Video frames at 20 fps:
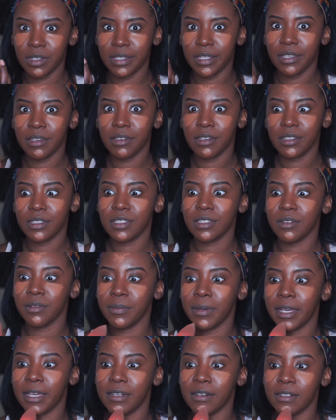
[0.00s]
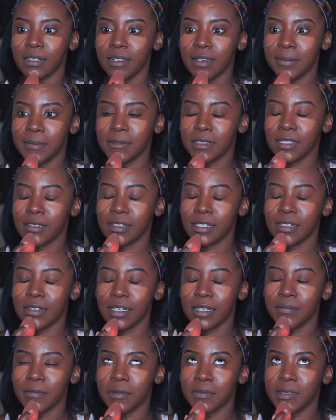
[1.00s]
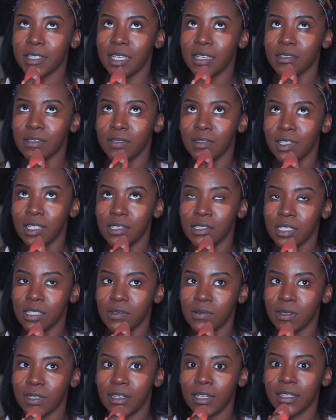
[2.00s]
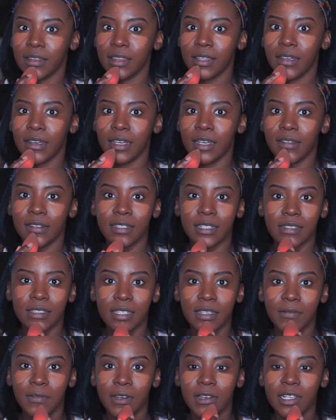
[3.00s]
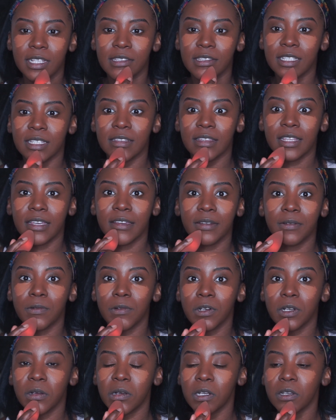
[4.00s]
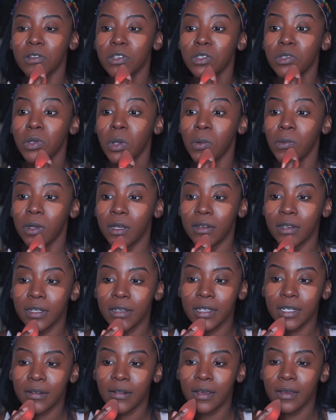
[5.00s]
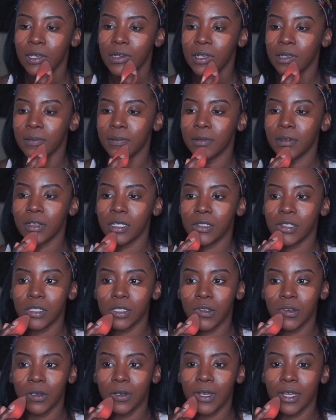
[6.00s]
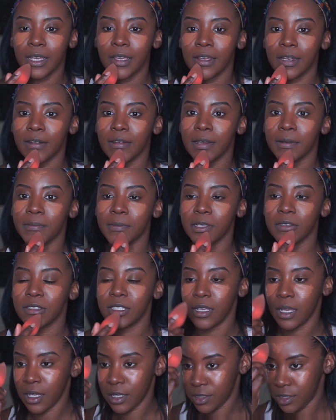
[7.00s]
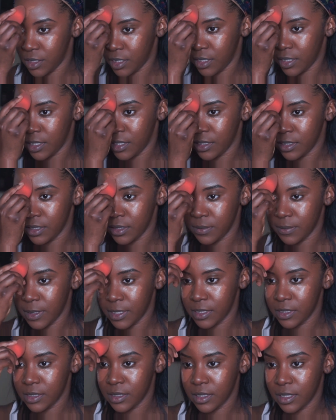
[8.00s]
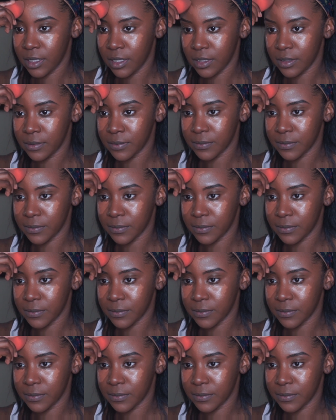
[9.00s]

I think you could still buy it on Amazon. I'm obsessed with these. These were like the Disney ones. They were so good. But I just go ahead and massage it into my skin.